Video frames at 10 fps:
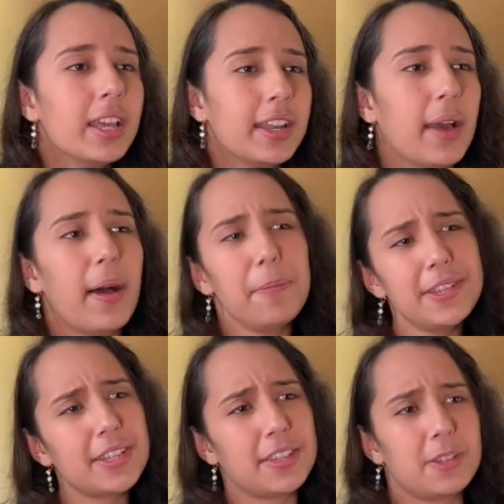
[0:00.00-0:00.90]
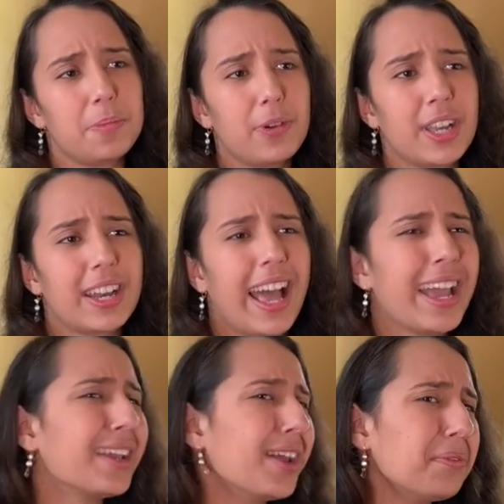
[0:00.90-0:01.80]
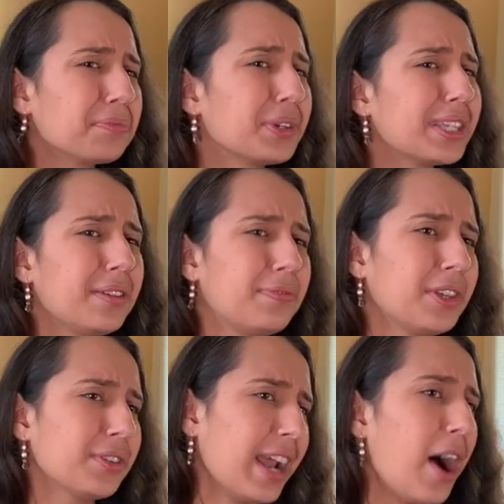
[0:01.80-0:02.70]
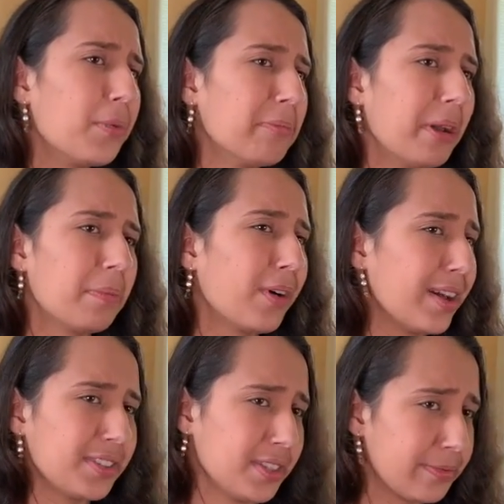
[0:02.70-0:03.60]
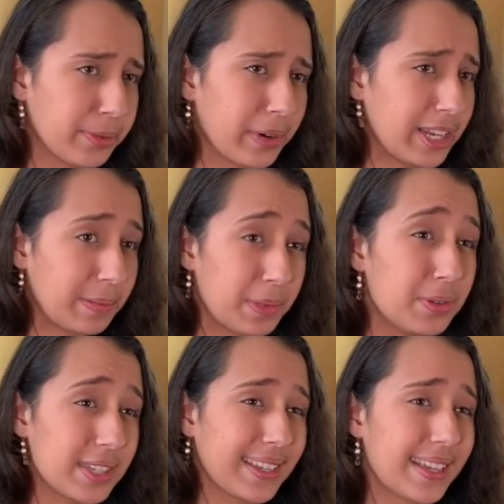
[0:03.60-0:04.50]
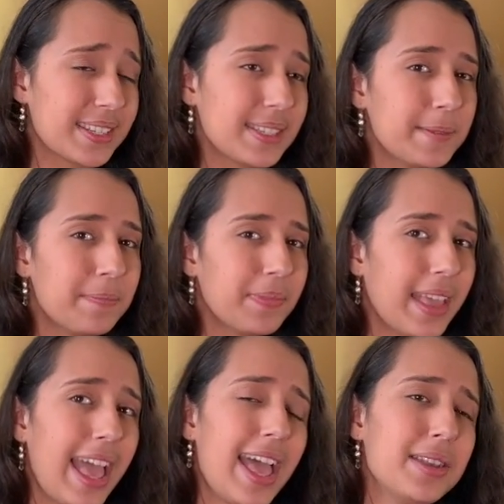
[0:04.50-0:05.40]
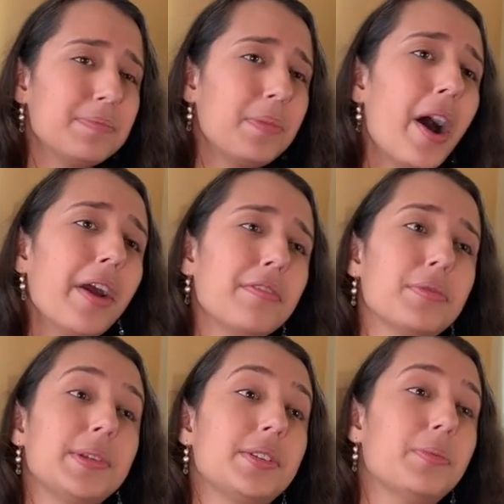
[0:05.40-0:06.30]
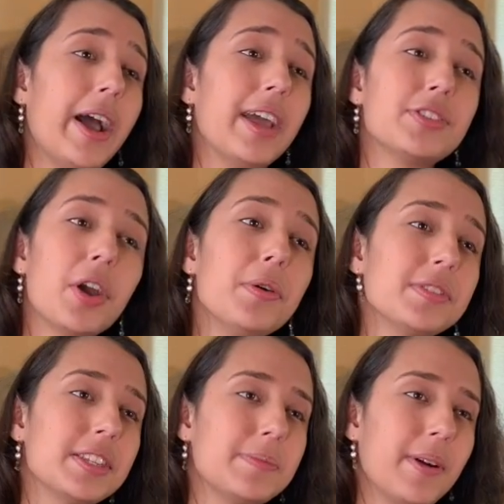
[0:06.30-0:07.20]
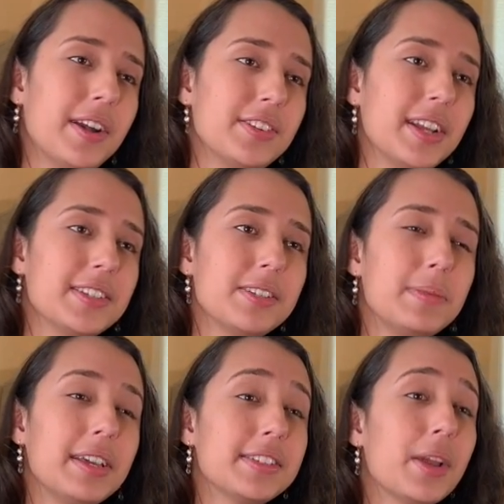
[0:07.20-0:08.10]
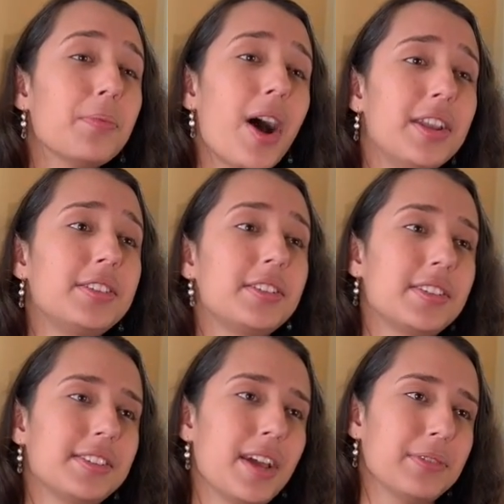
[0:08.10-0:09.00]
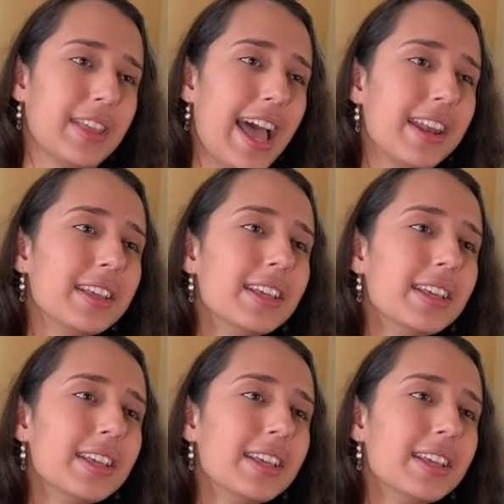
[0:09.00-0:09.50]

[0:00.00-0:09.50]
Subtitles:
Now up until this point, I had not really figured out what my process for writing music is. And part of the reason why I chose this project is because I wanted to discover that.